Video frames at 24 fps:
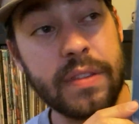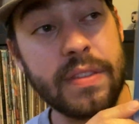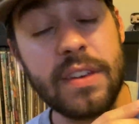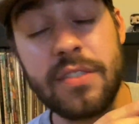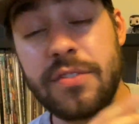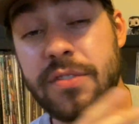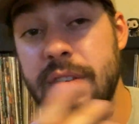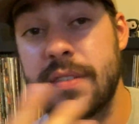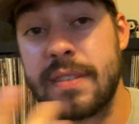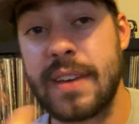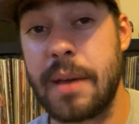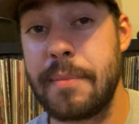This
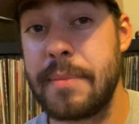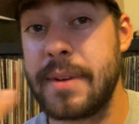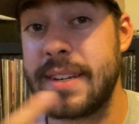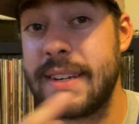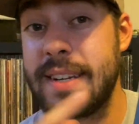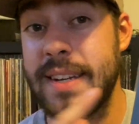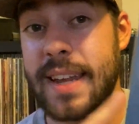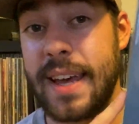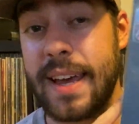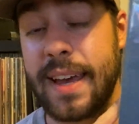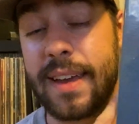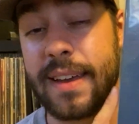just came in
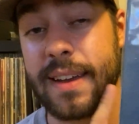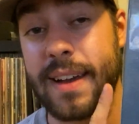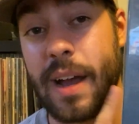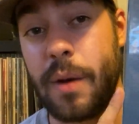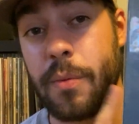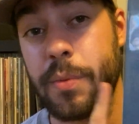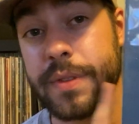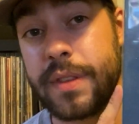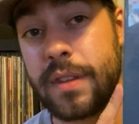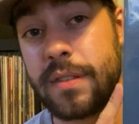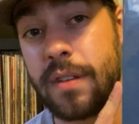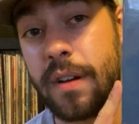today. I
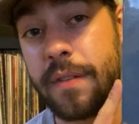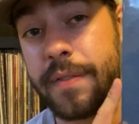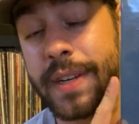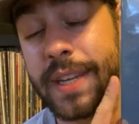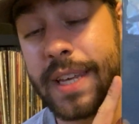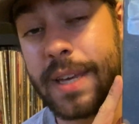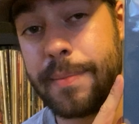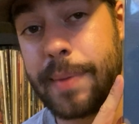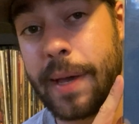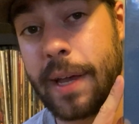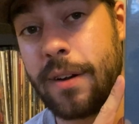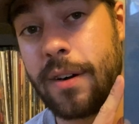won this off an
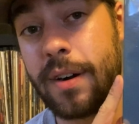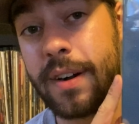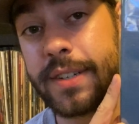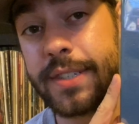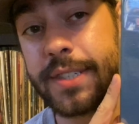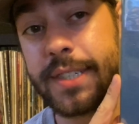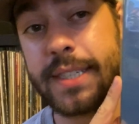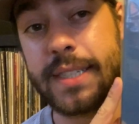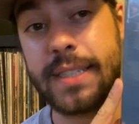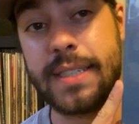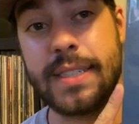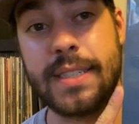eBay
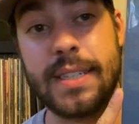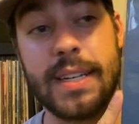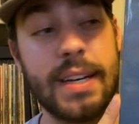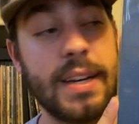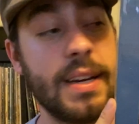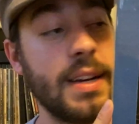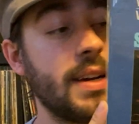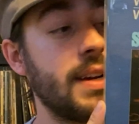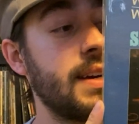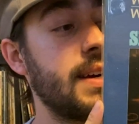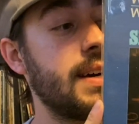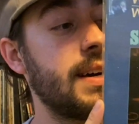
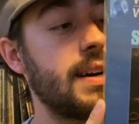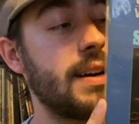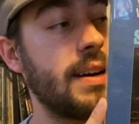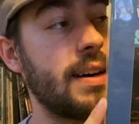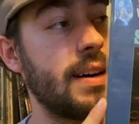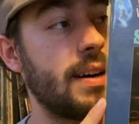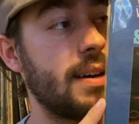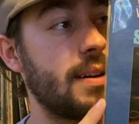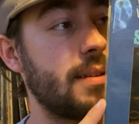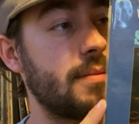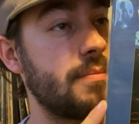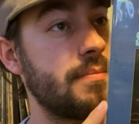
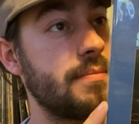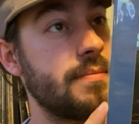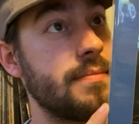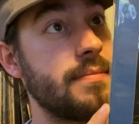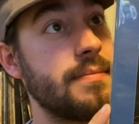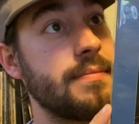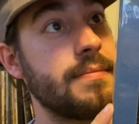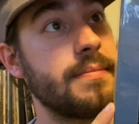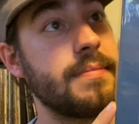auction.